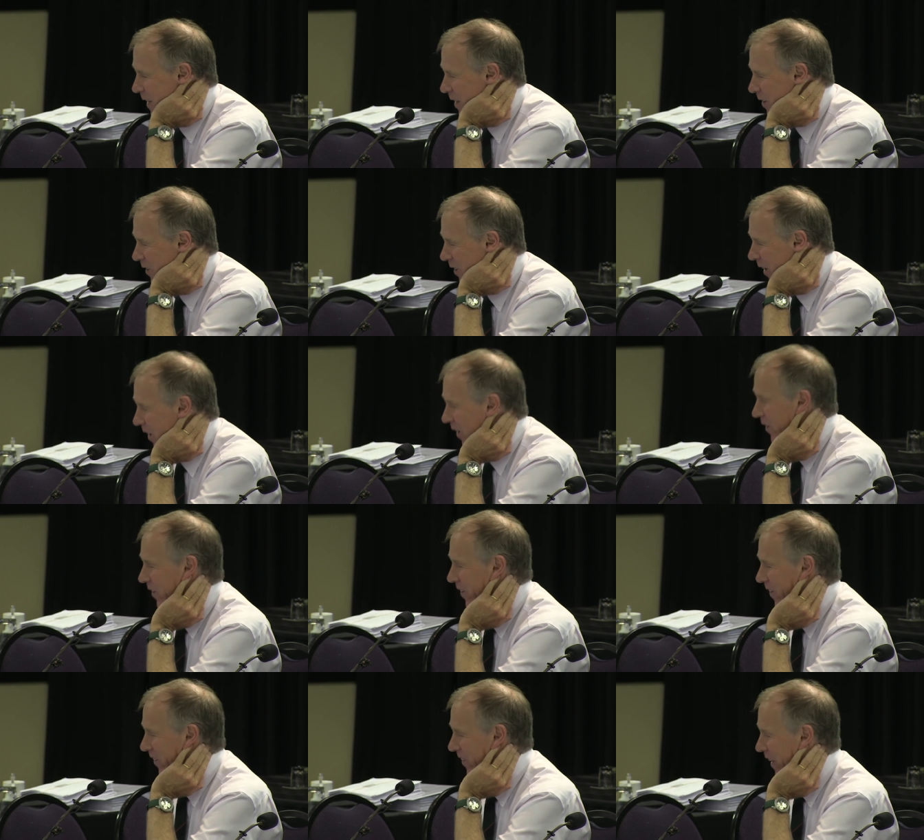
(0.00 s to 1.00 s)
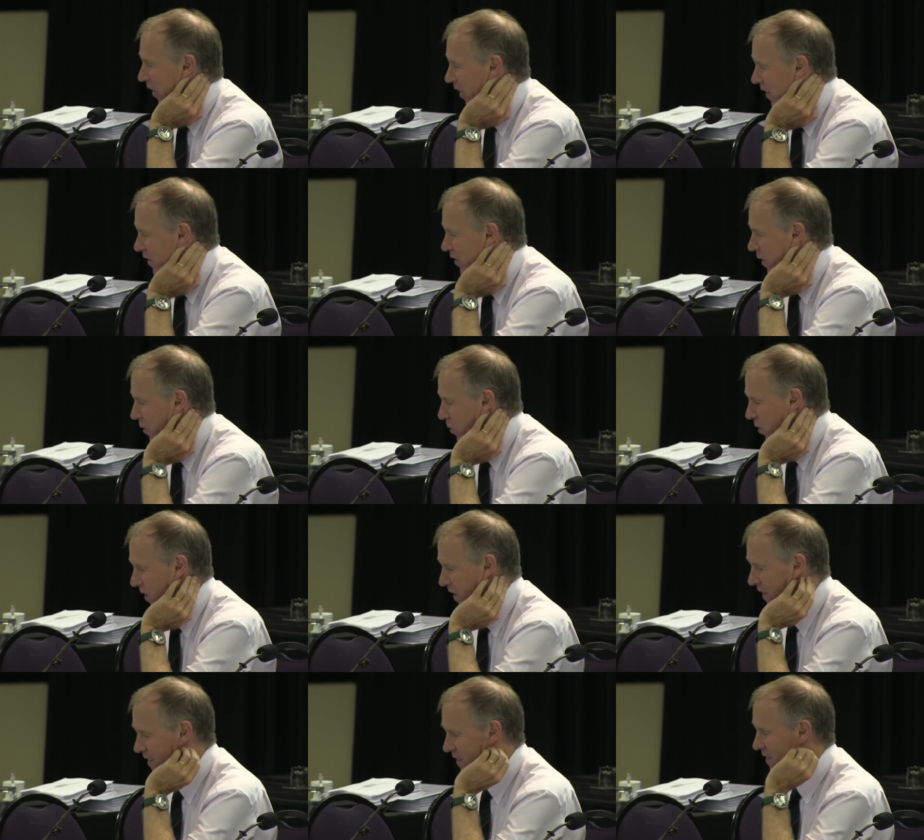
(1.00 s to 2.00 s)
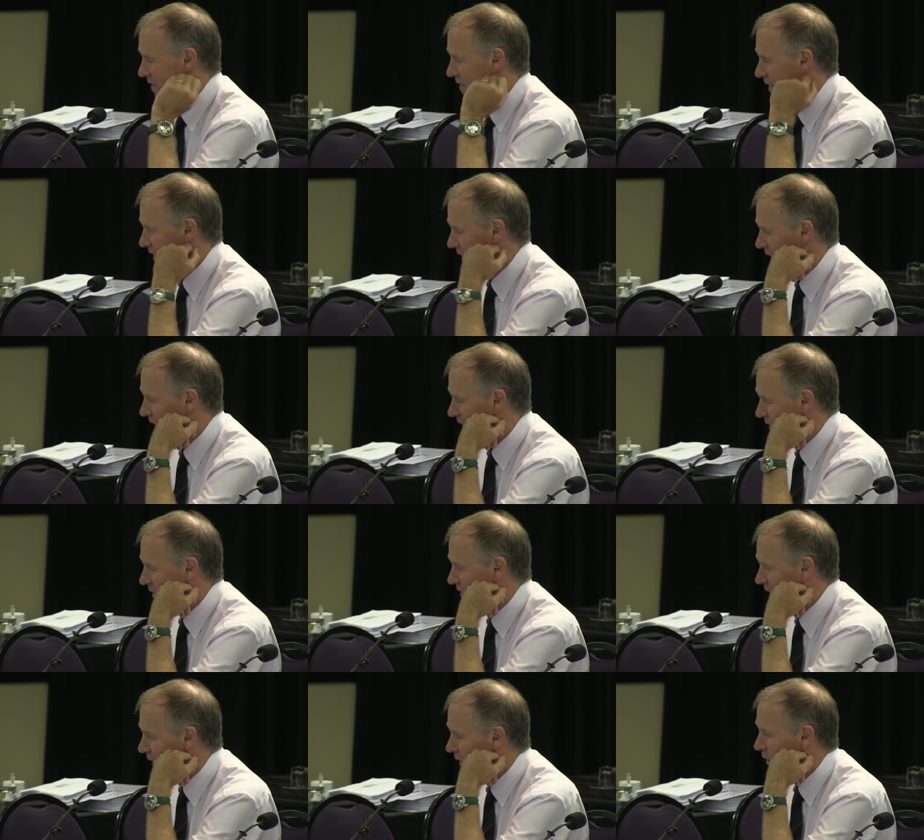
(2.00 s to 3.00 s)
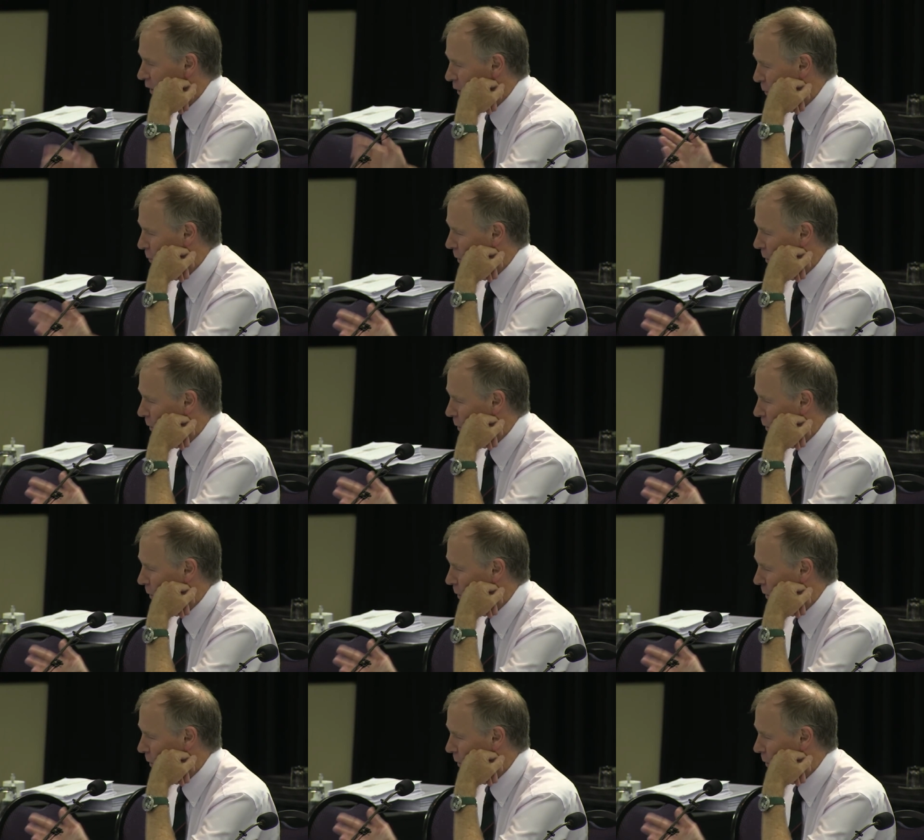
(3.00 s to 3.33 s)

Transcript: So the answer was that in this